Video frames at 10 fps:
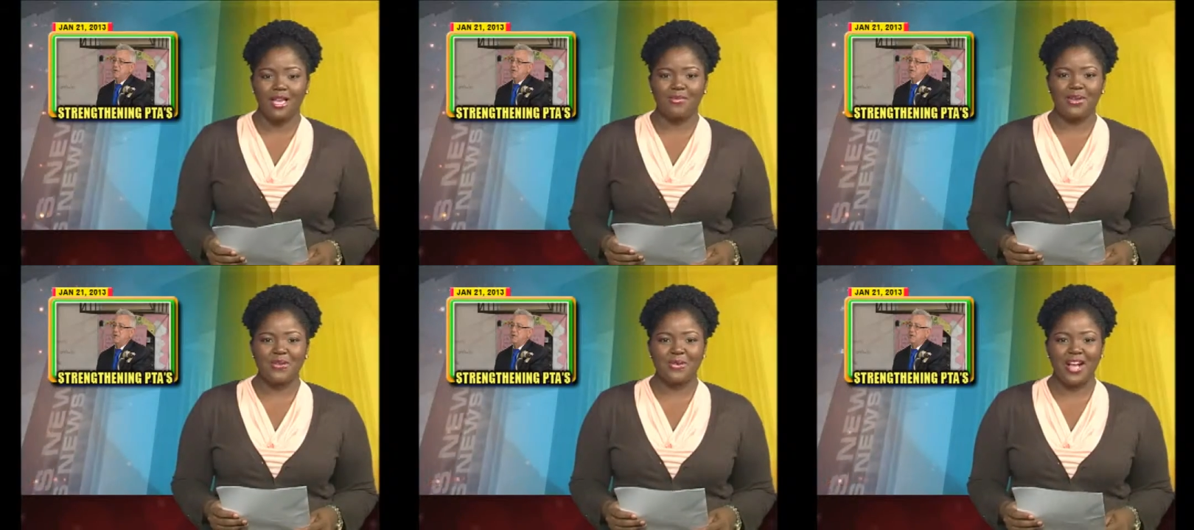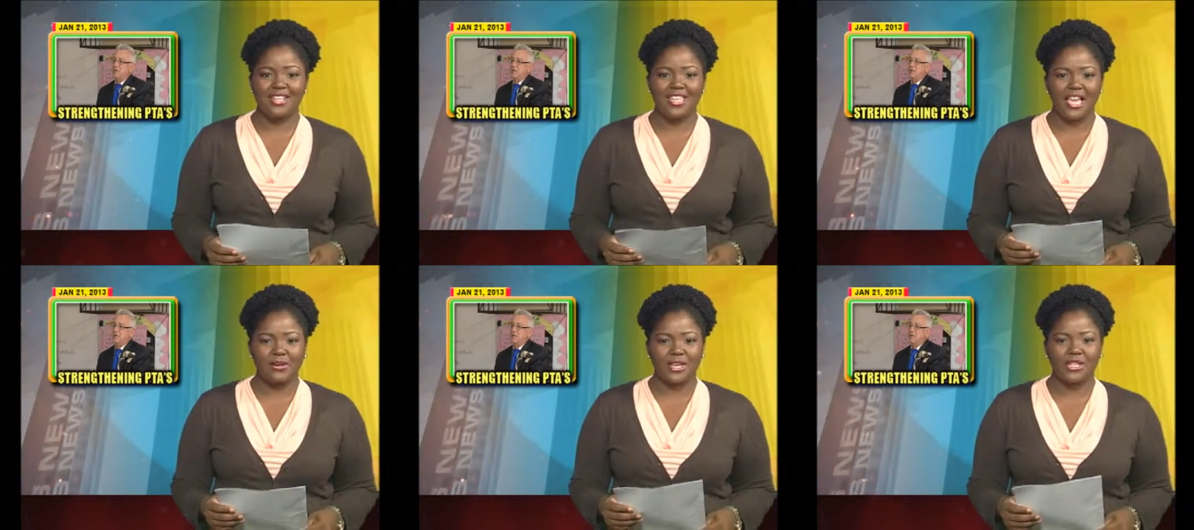Meanwhile, the
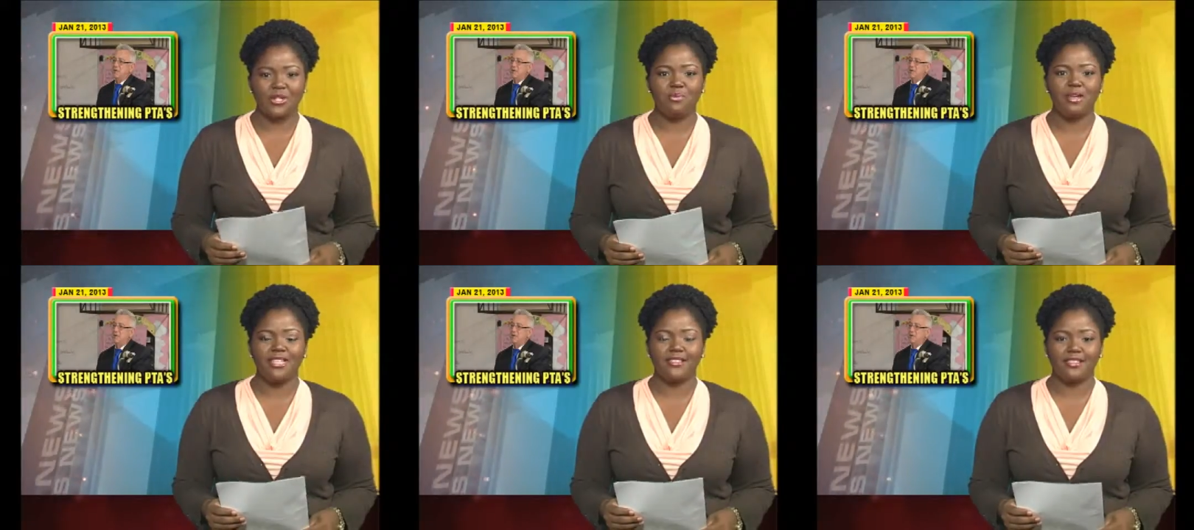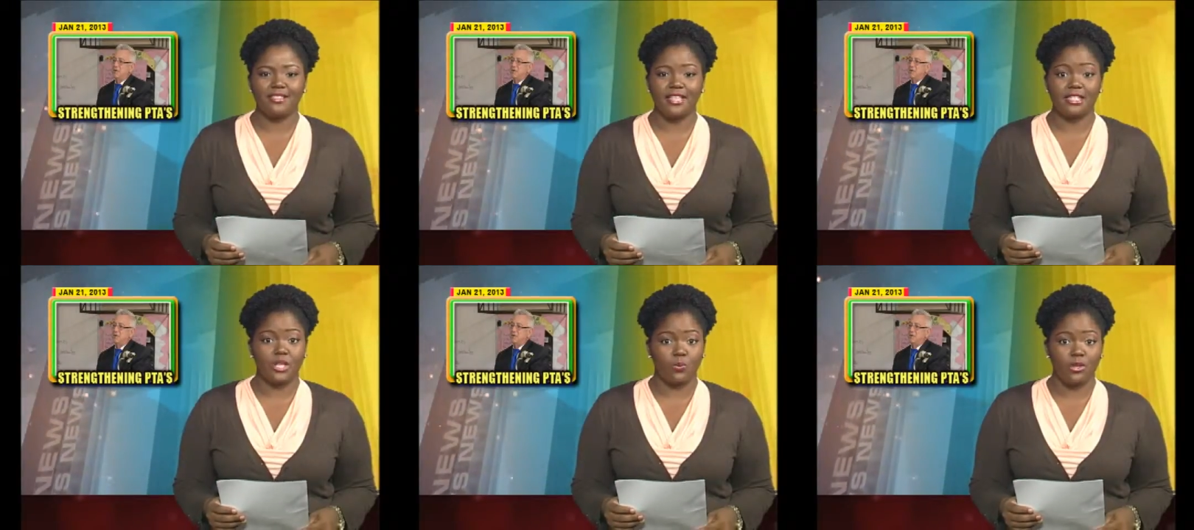Education Minister says
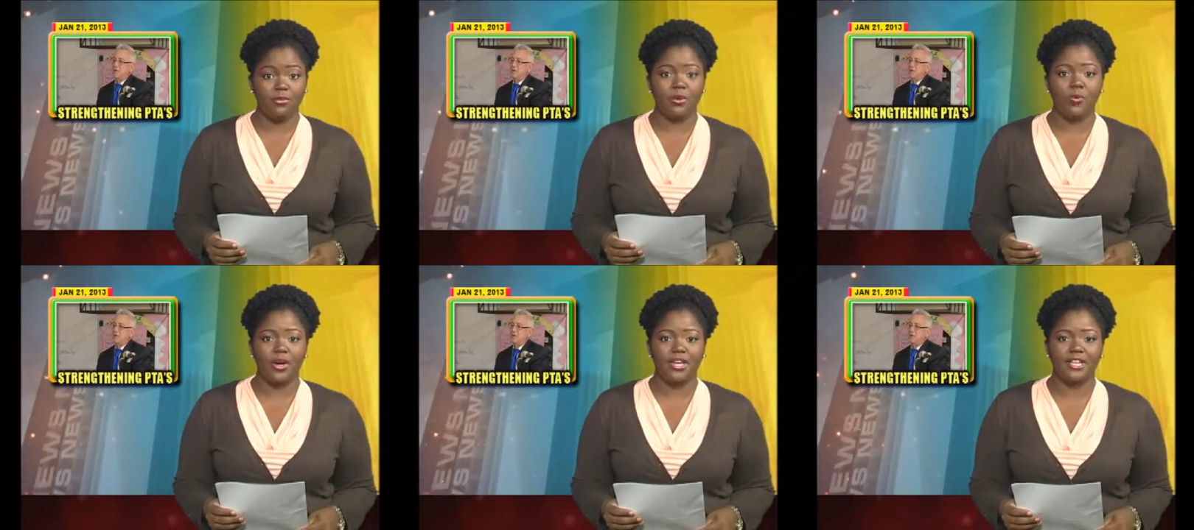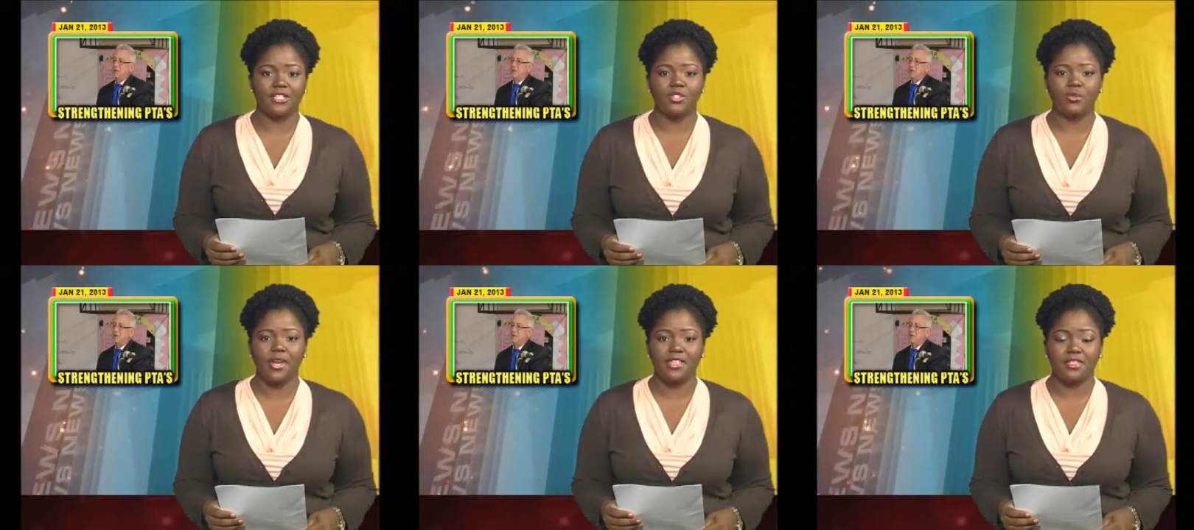he will be working to
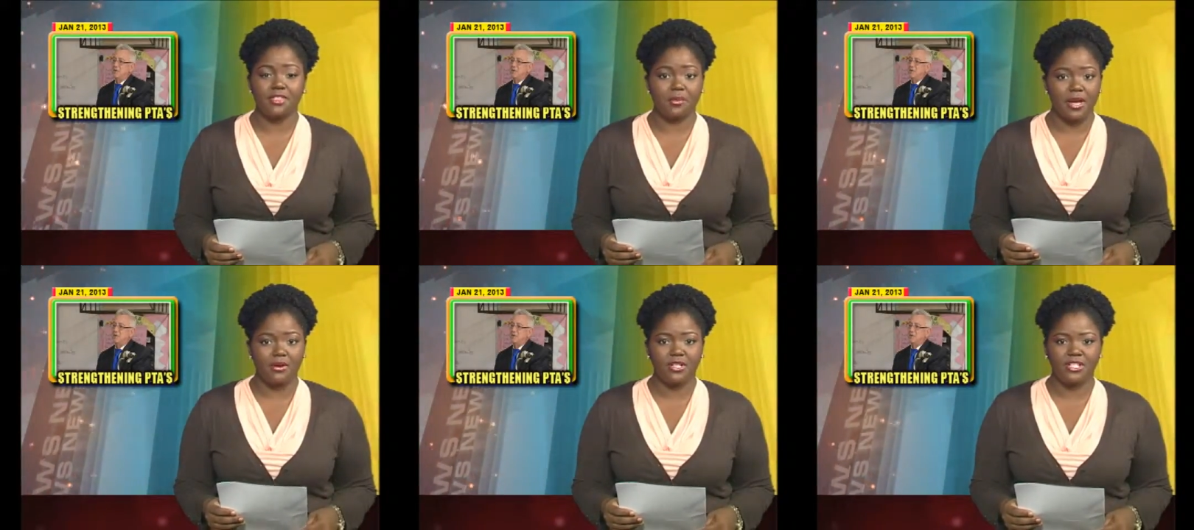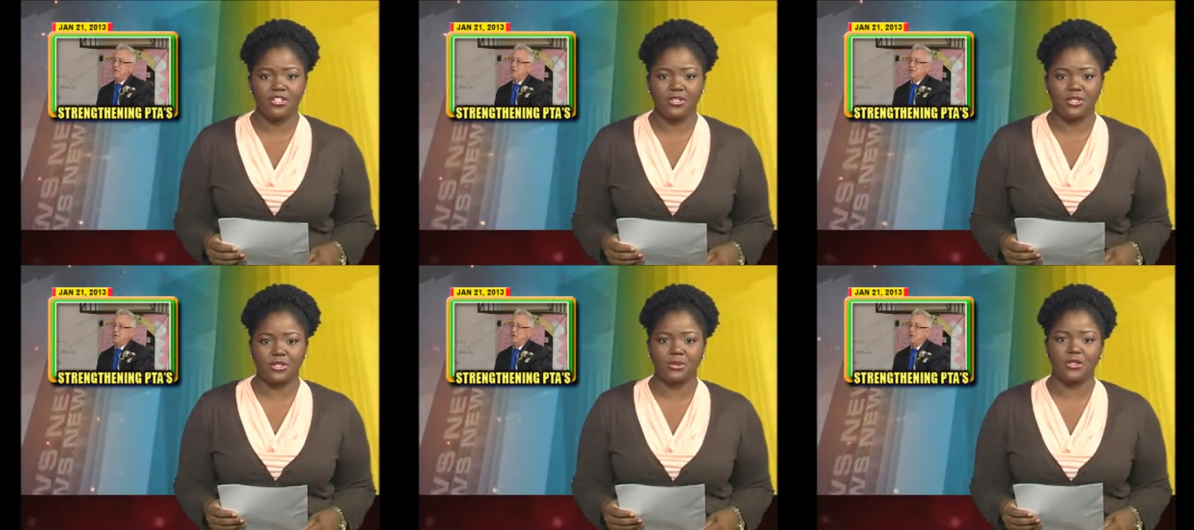strengthen the Parent Teachers
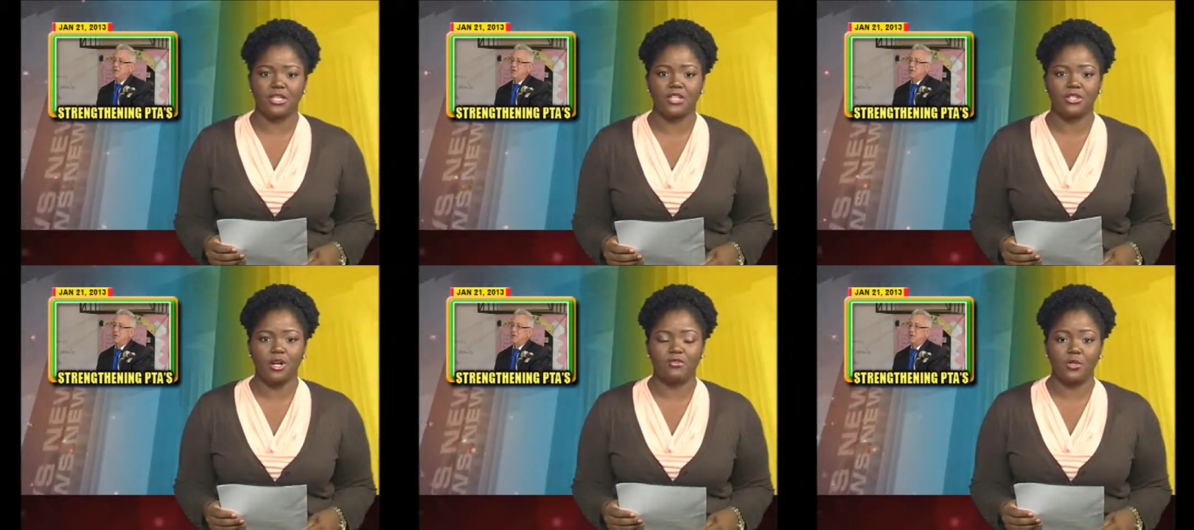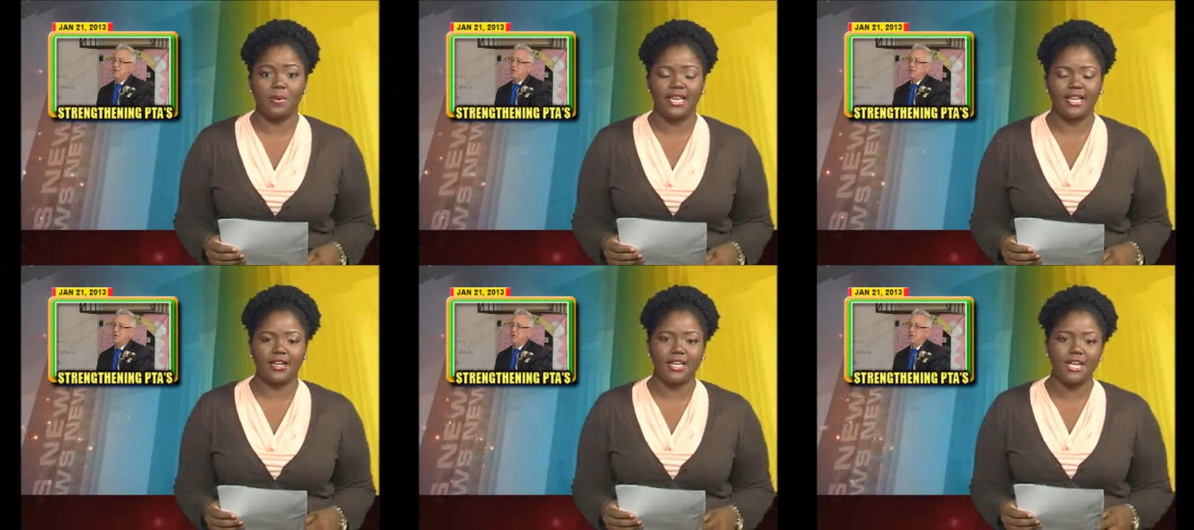Association of Jamaica.